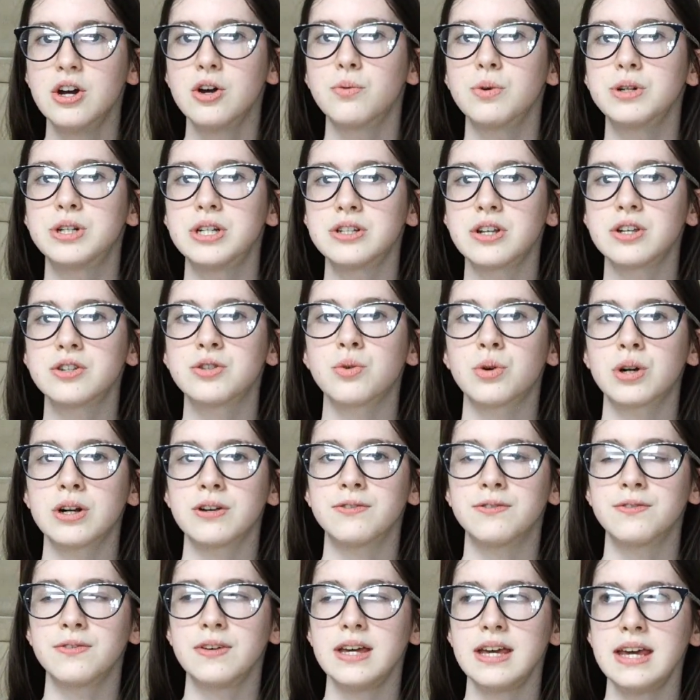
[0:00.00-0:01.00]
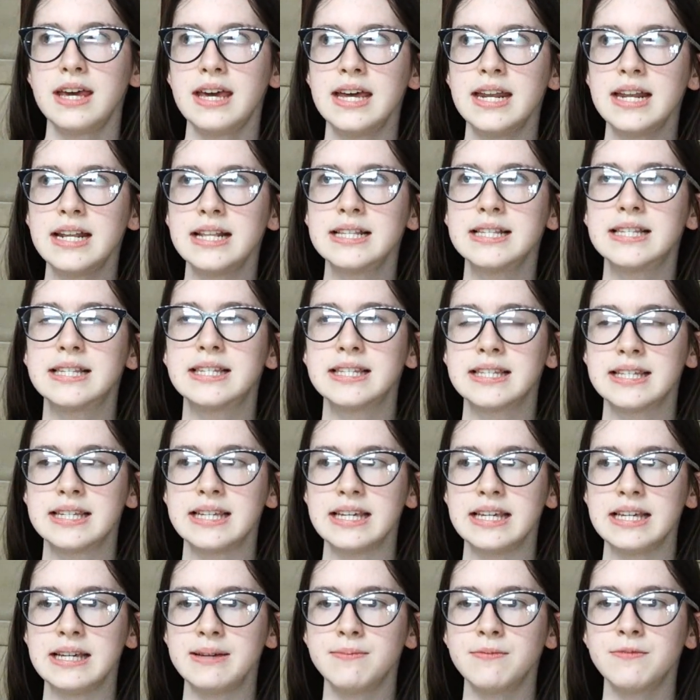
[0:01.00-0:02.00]
which is a sort of hidden
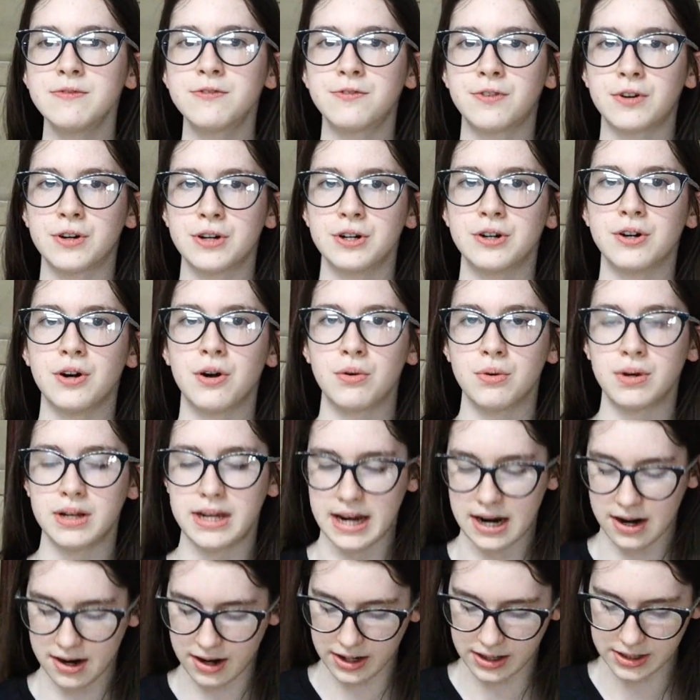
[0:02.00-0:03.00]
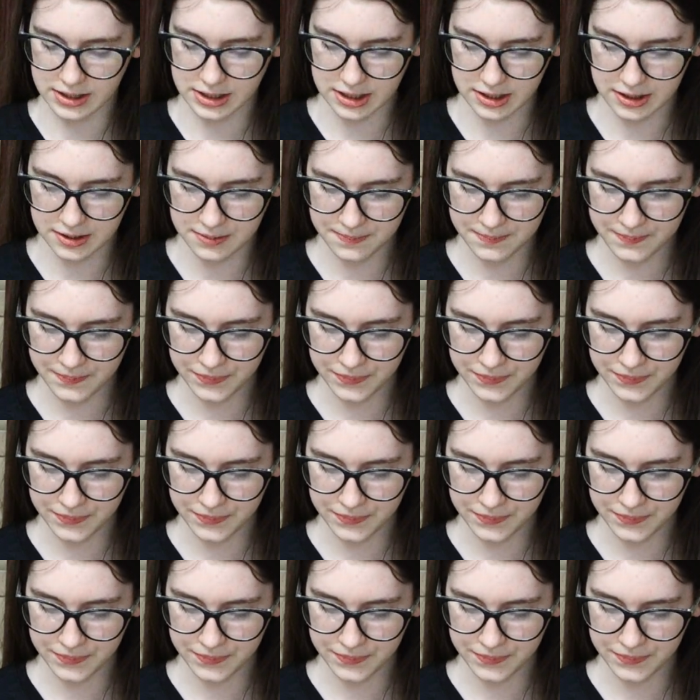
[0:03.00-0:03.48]
scheme for your own character.